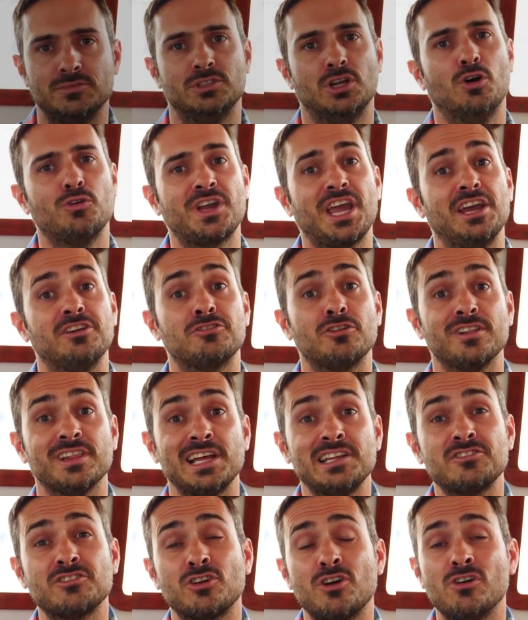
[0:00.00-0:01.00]
Okay, so
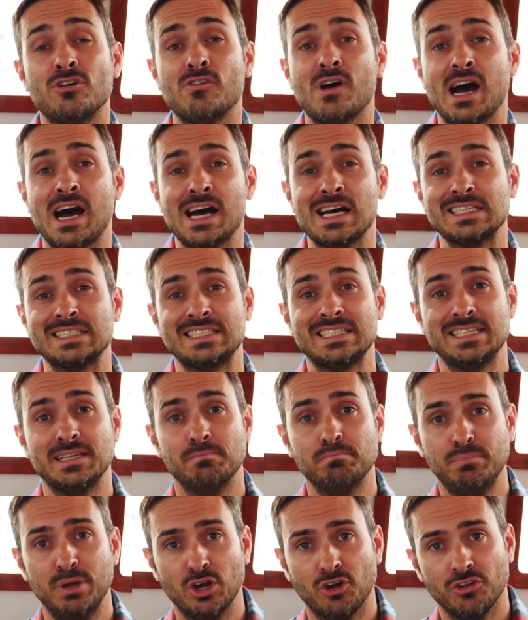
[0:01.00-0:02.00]
let's go on to the
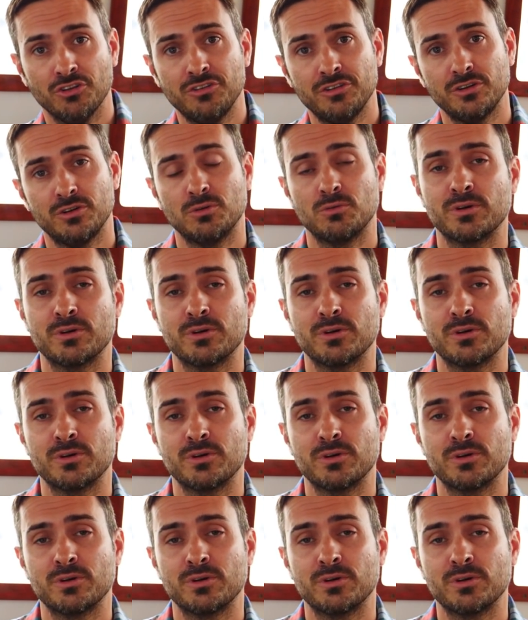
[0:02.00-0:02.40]
build.